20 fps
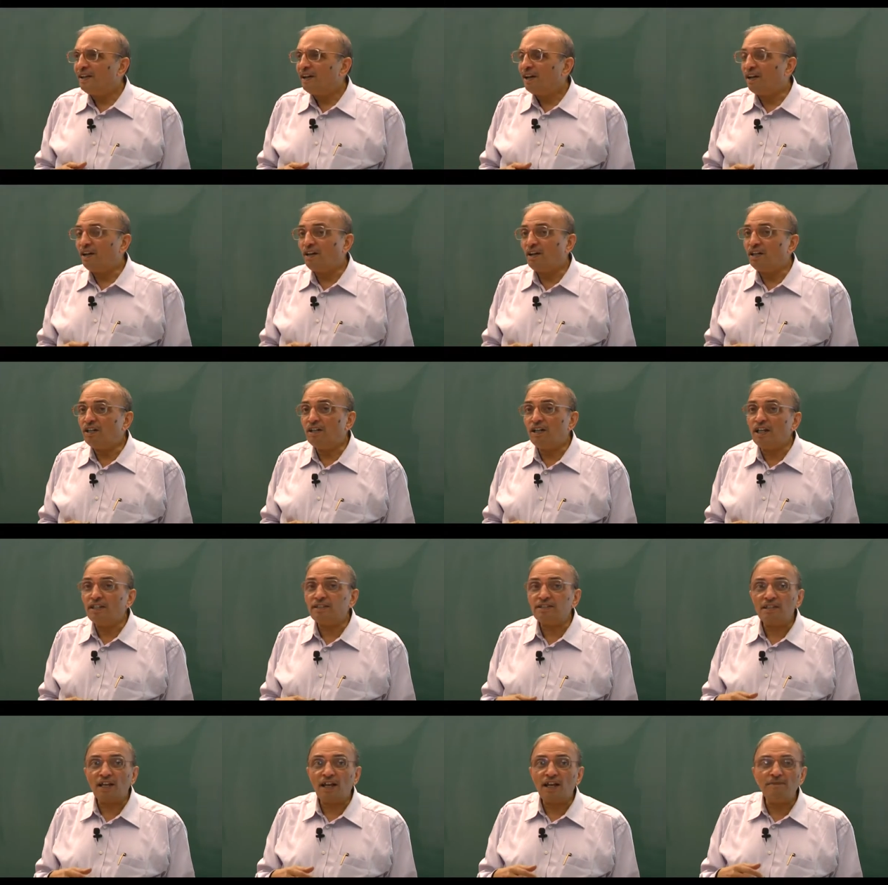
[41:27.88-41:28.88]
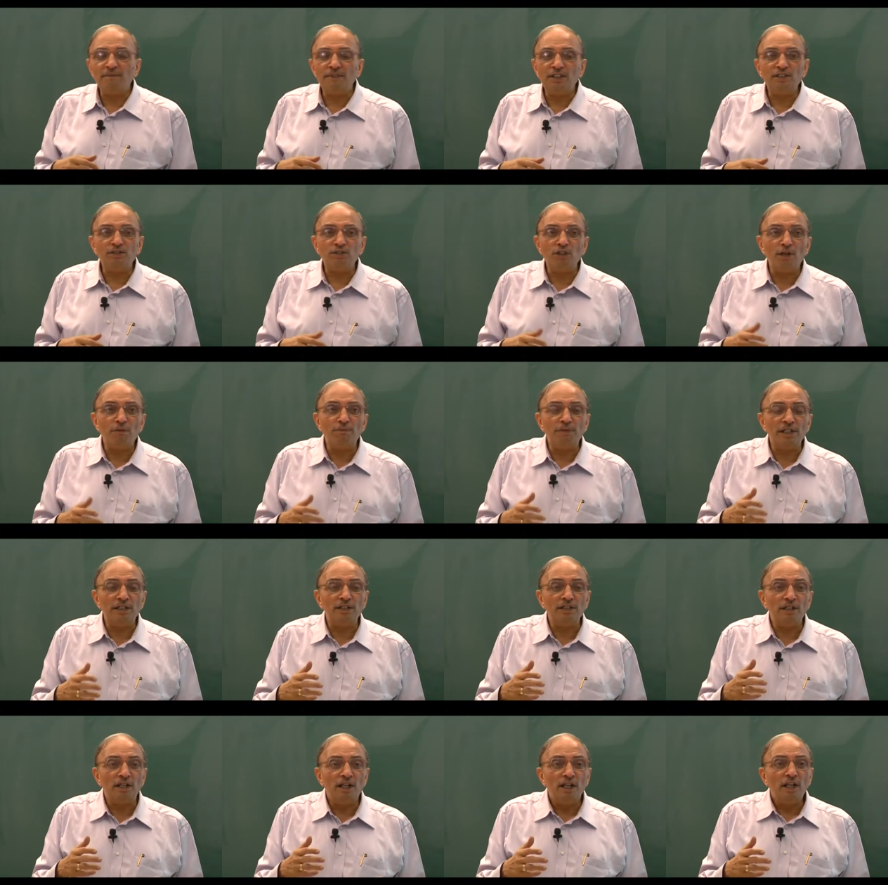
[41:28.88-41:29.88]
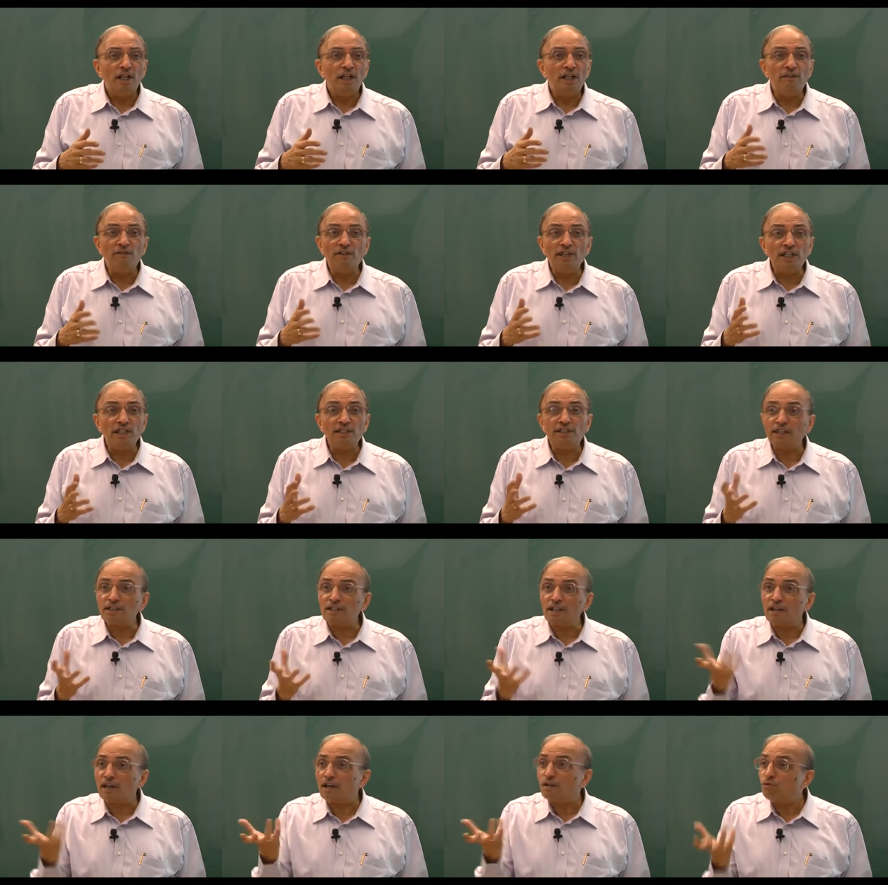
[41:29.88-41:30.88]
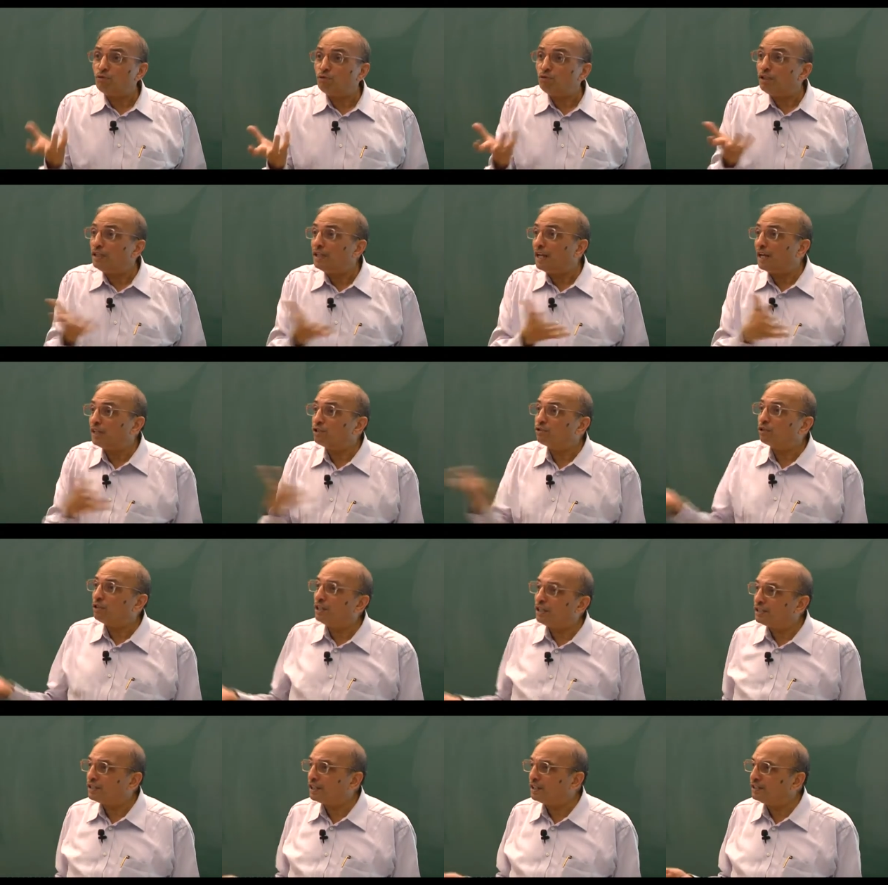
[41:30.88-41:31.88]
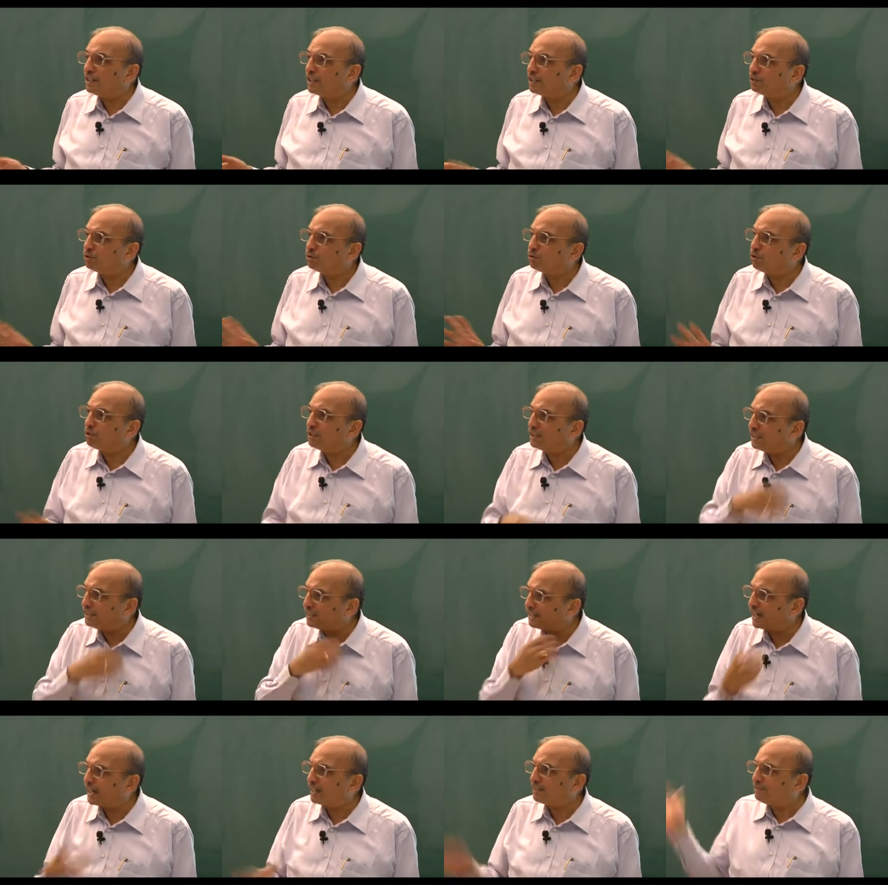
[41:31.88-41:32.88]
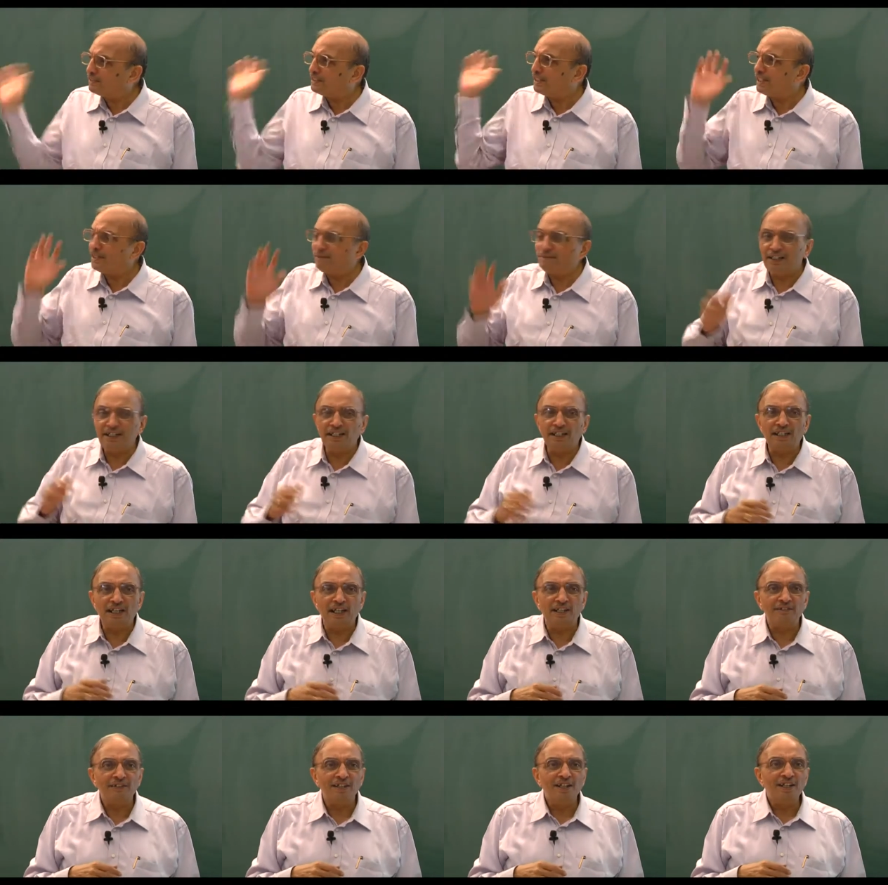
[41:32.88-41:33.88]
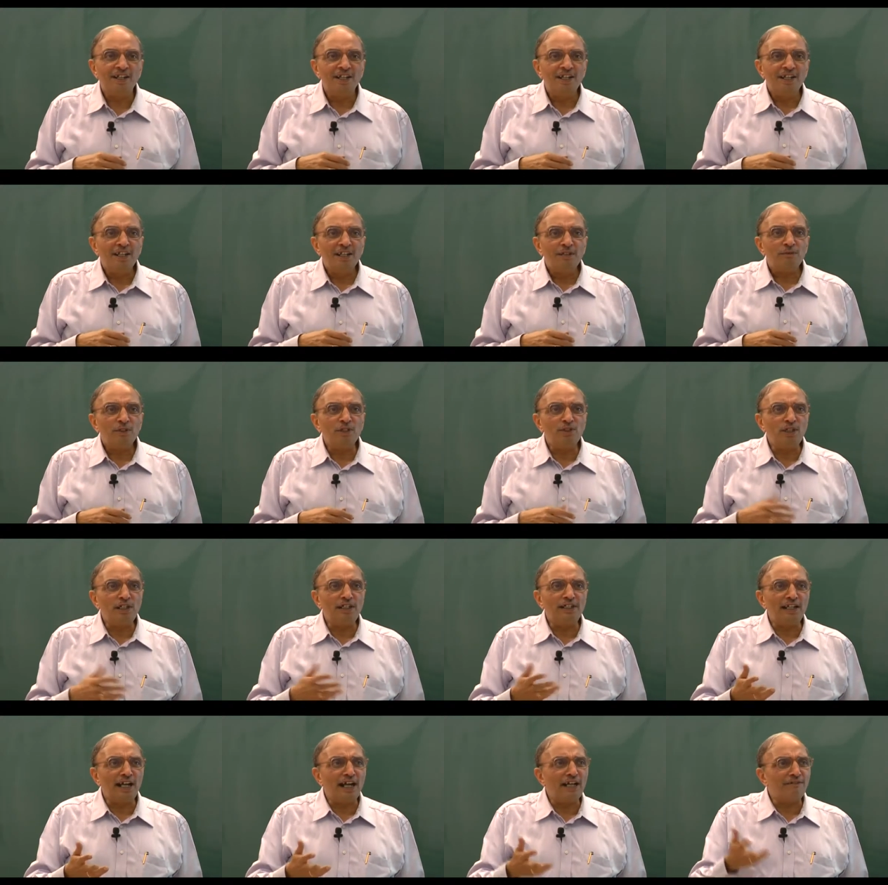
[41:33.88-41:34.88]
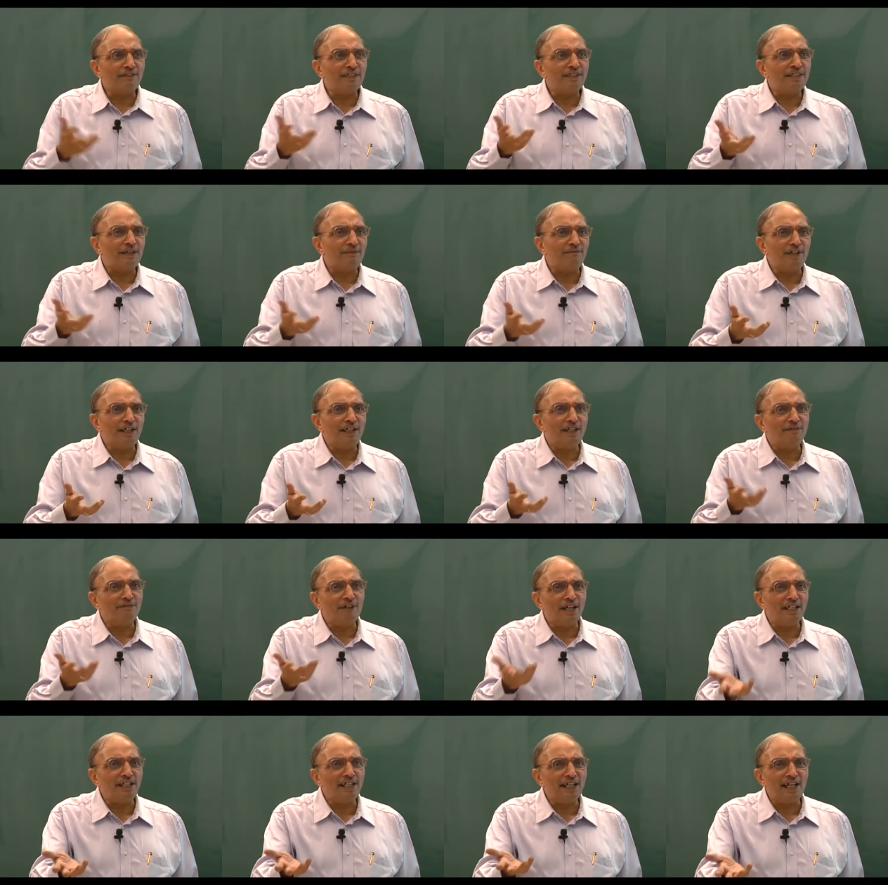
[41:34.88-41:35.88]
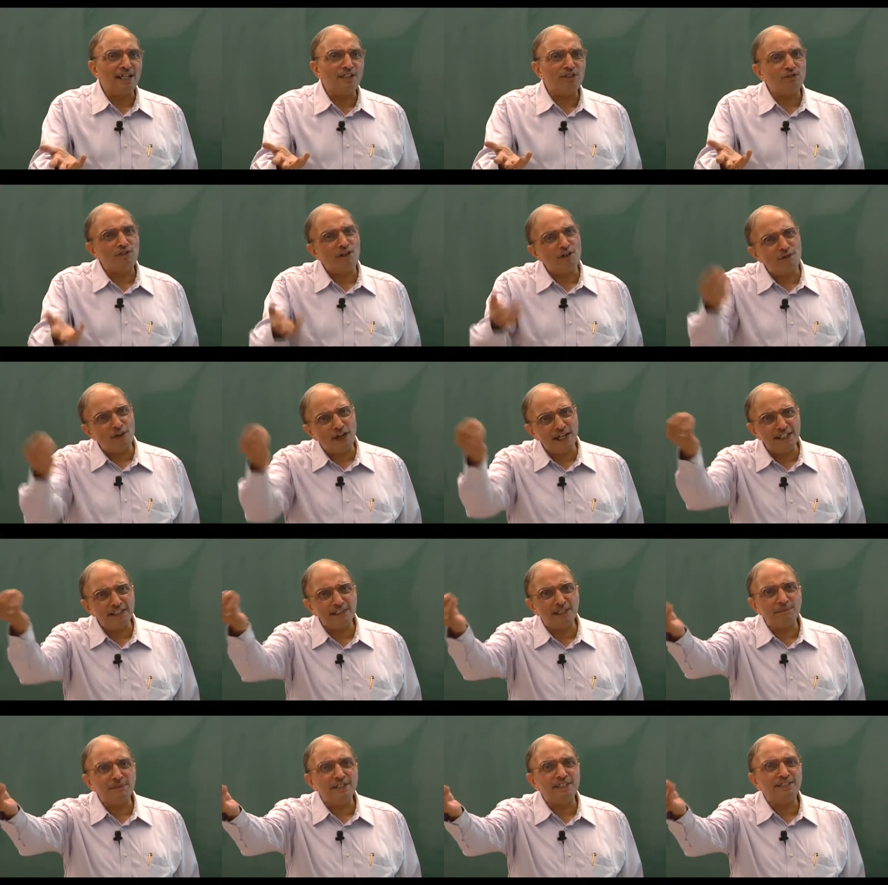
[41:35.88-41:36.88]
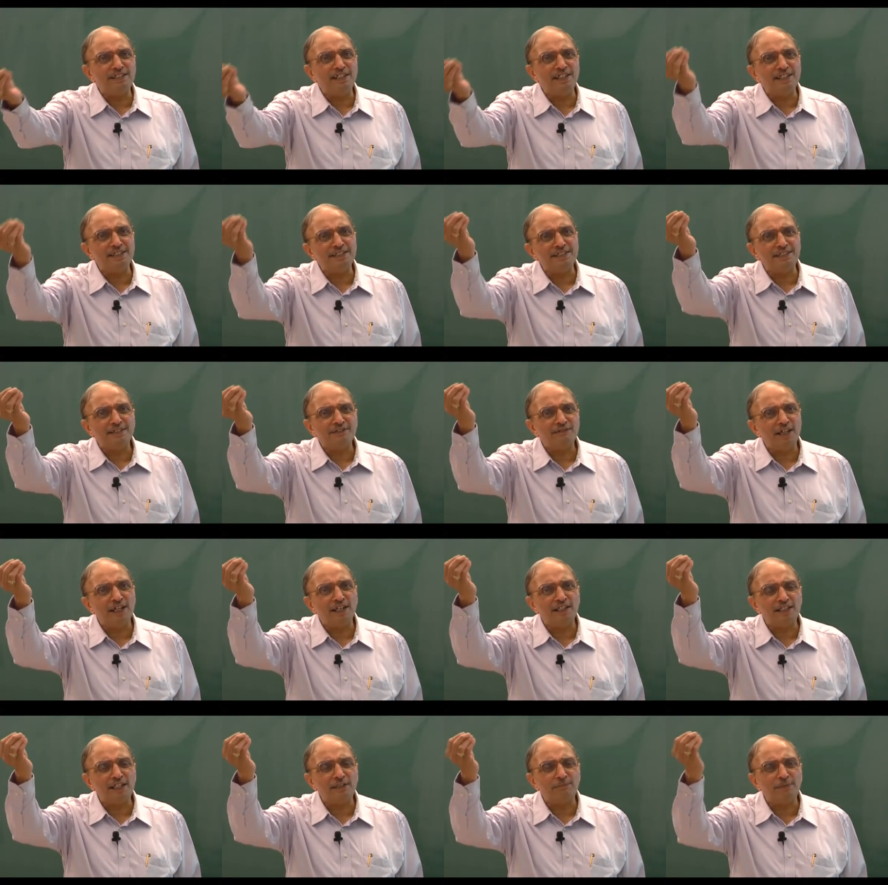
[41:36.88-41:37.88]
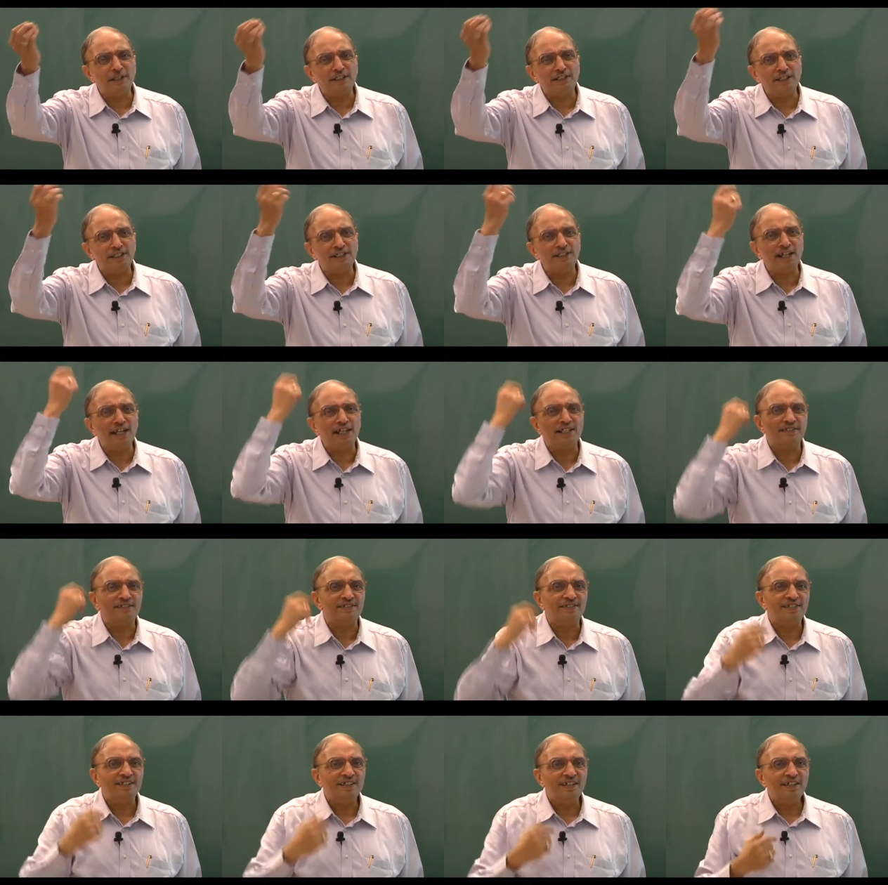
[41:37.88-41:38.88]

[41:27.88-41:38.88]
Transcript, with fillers: Uh, unless, I mean, you have been living in such a cocoon in isolation that you don't interact with anybody in life. When you interact with someone in one year, you will find some incidents where that person shines.